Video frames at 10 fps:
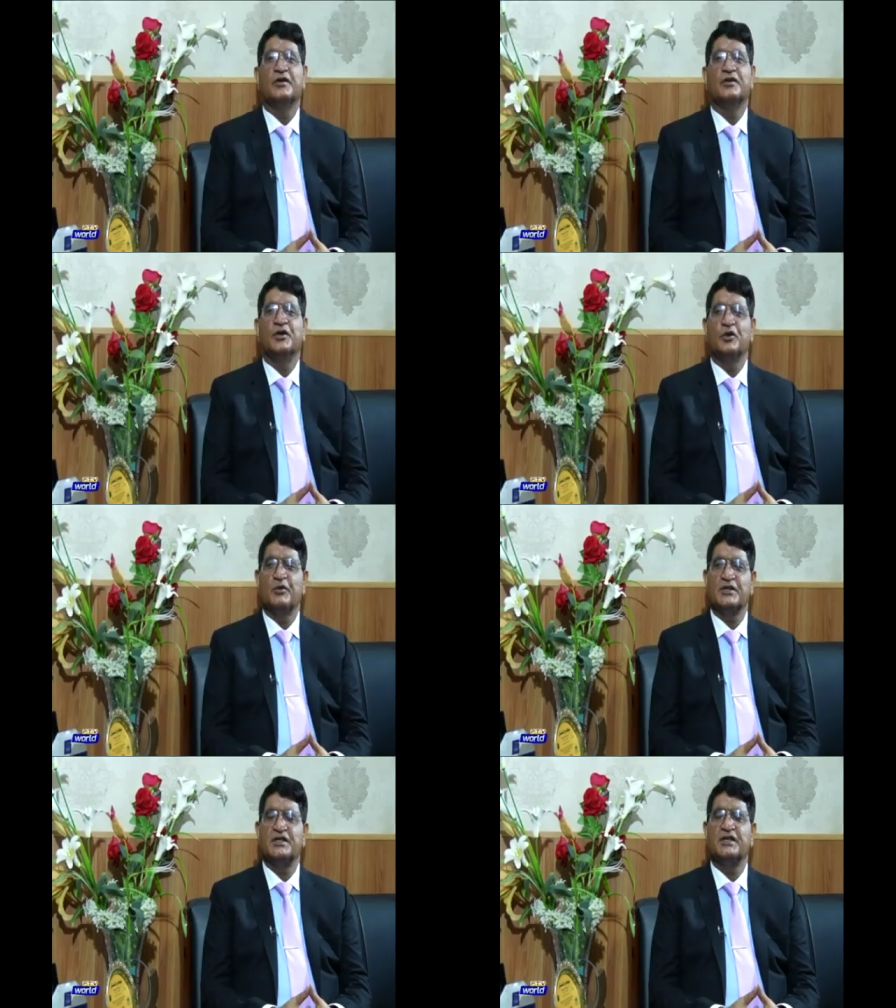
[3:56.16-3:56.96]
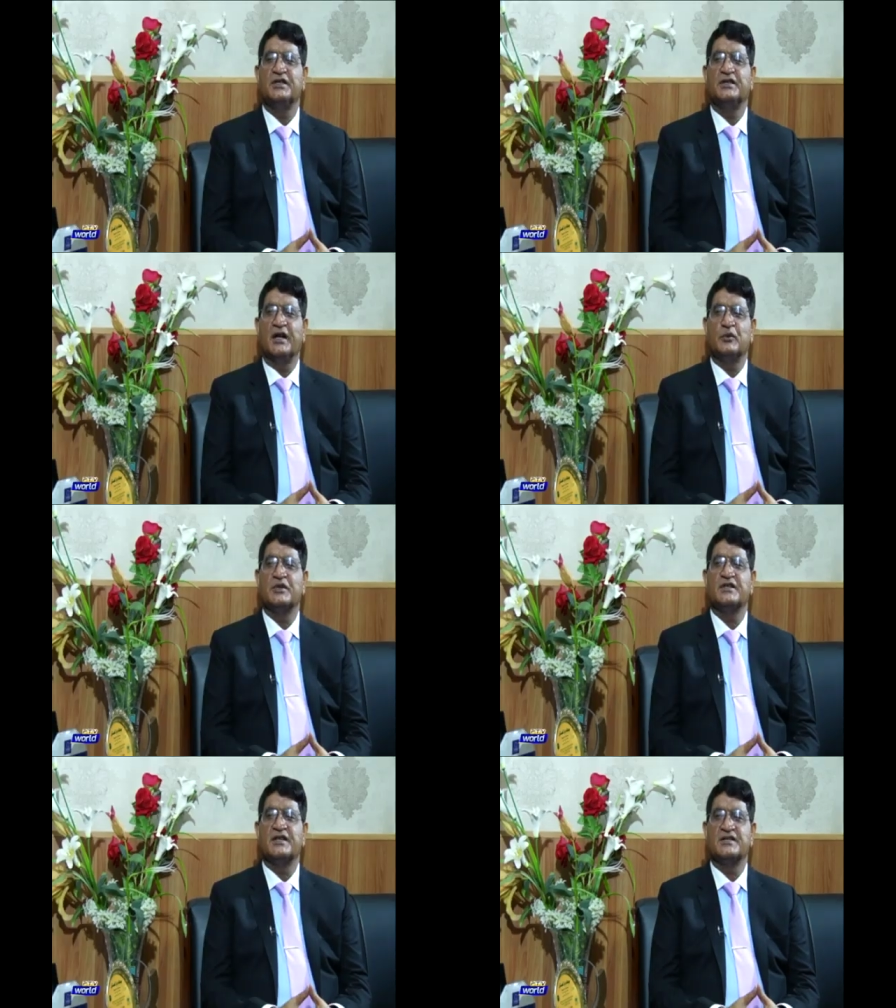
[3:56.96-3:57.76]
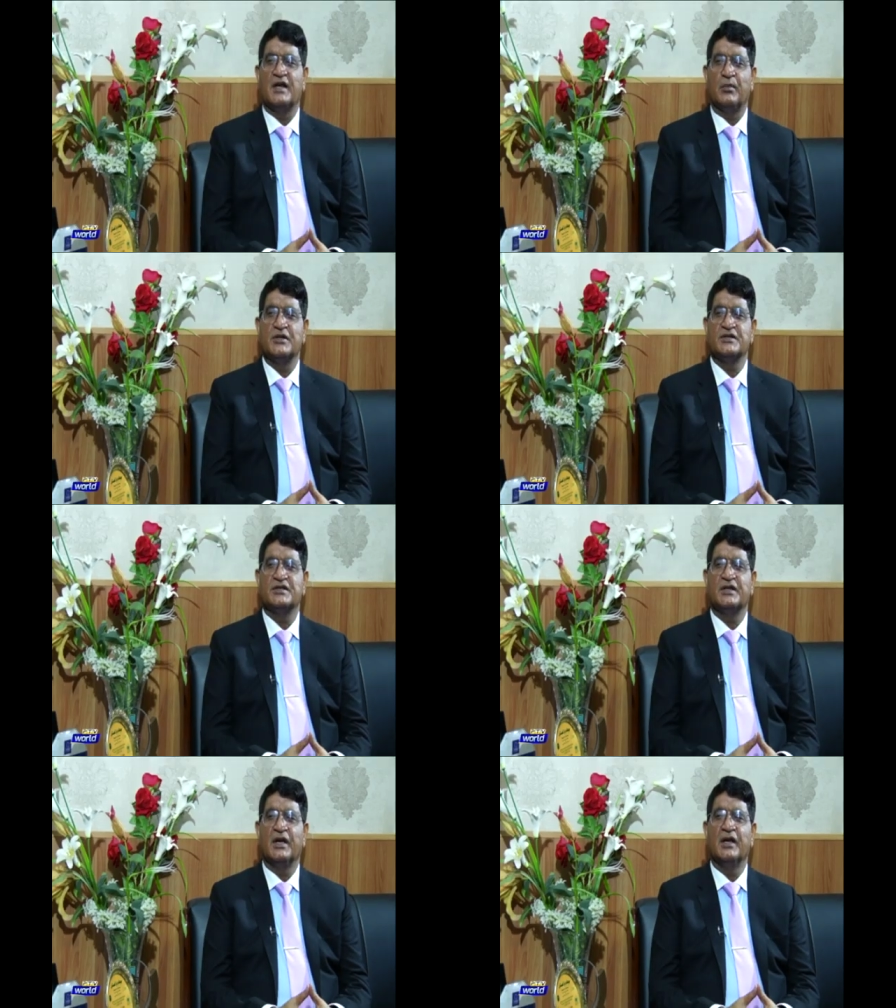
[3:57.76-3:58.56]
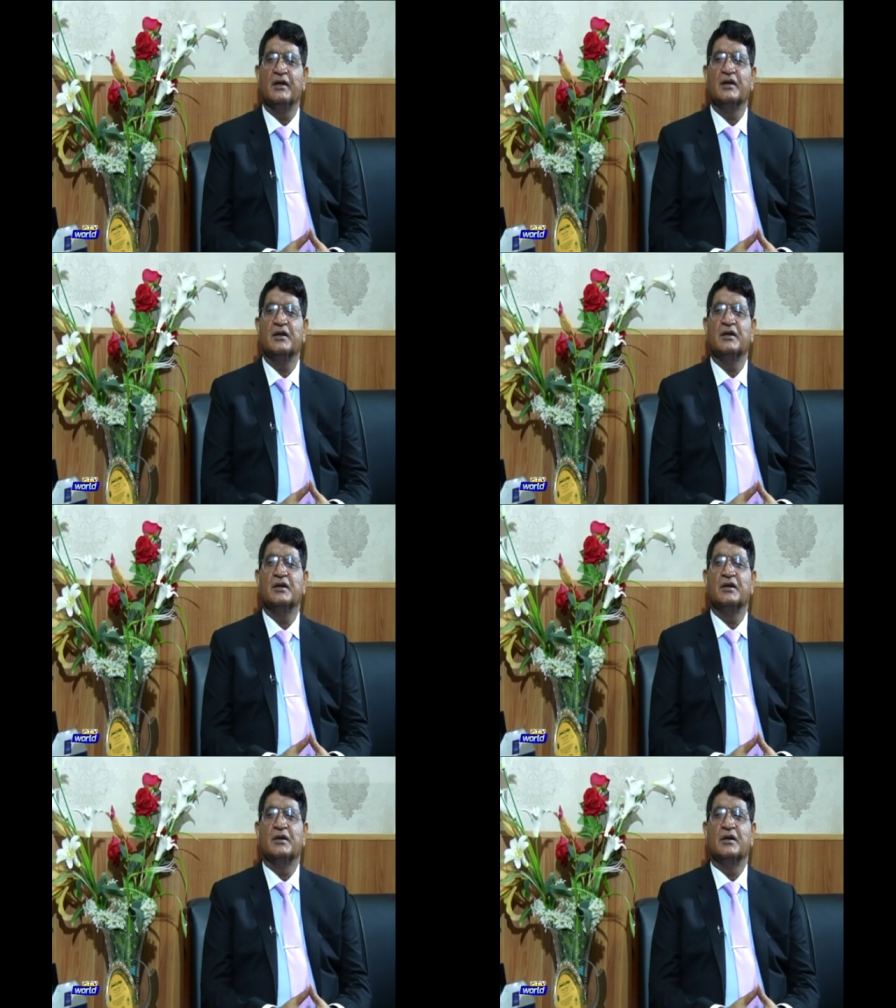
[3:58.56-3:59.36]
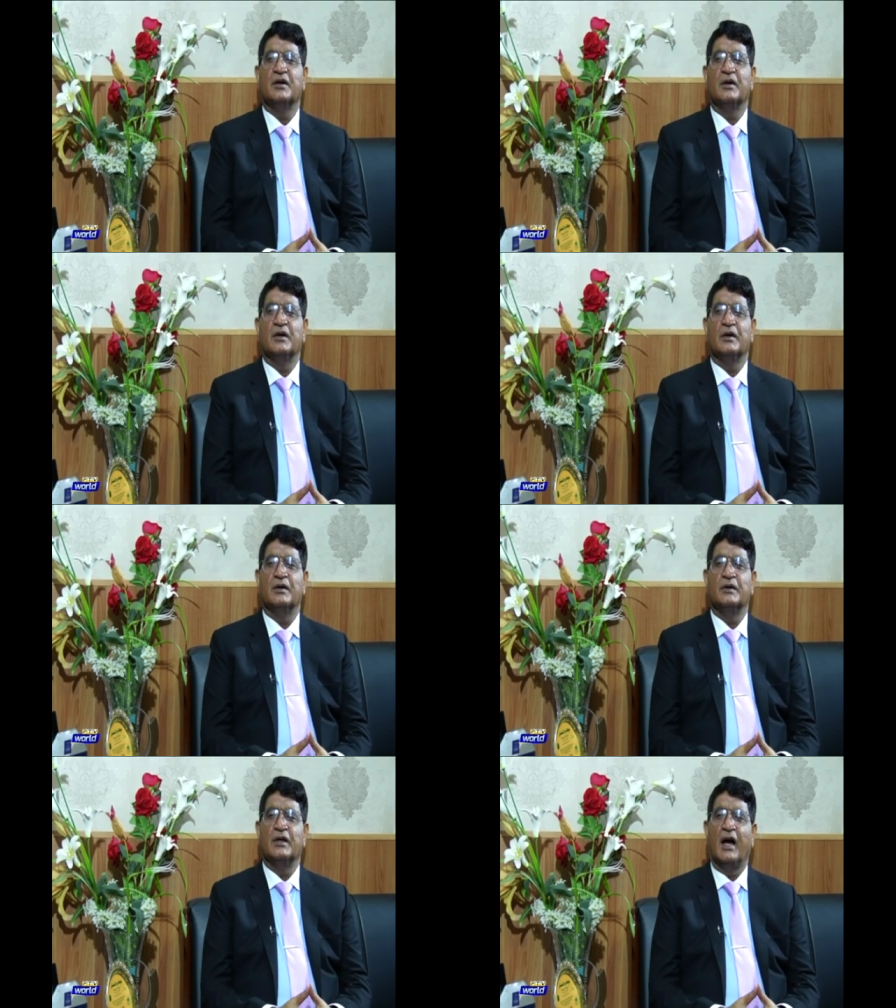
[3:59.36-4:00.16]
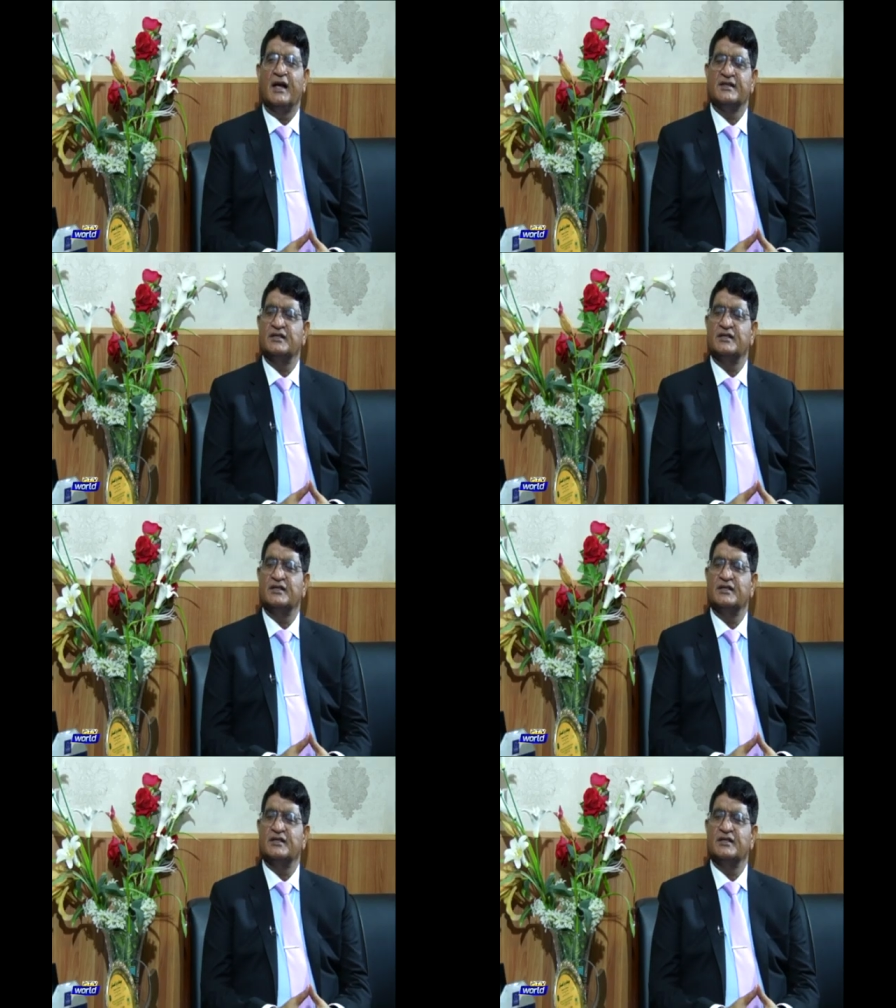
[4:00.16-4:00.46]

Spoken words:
the university that was established in last